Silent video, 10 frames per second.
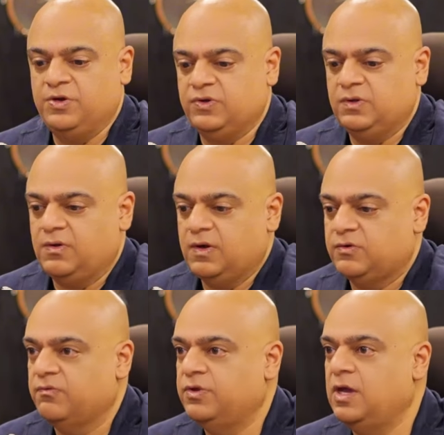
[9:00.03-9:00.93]
pitch in the
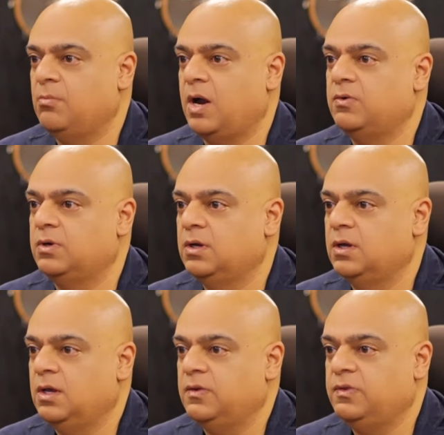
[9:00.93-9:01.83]
rest of the amount.
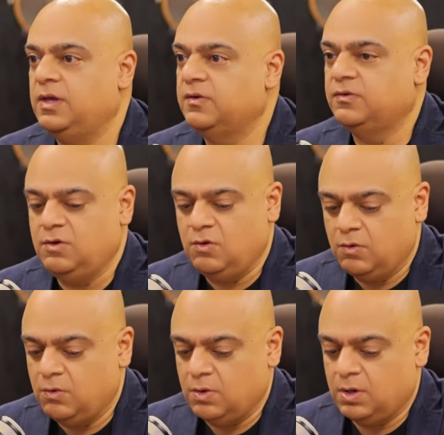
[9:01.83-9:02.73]
There is
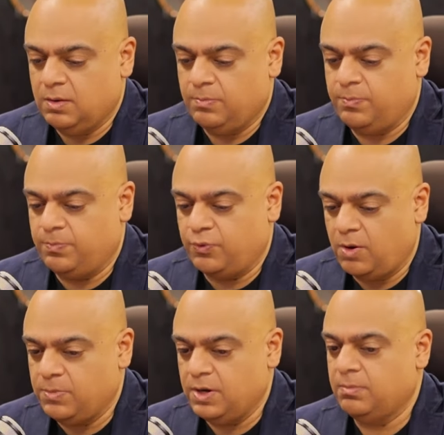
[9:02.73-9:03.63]
no
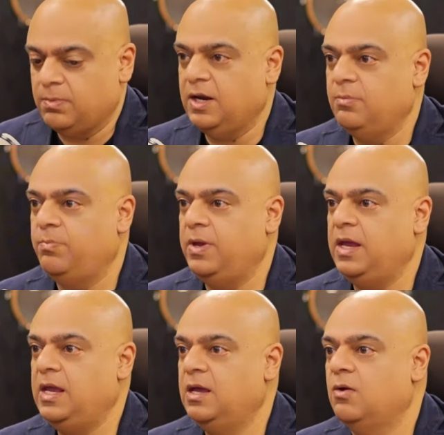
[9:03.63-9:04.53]
problem in
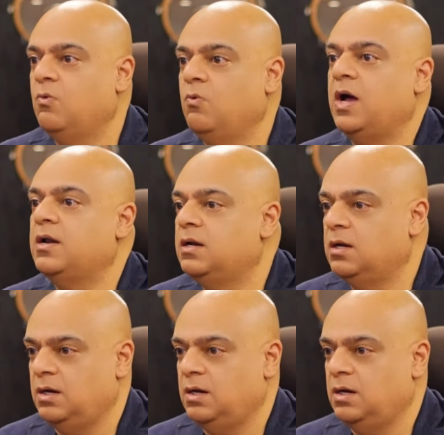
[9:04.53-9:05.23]
paying one.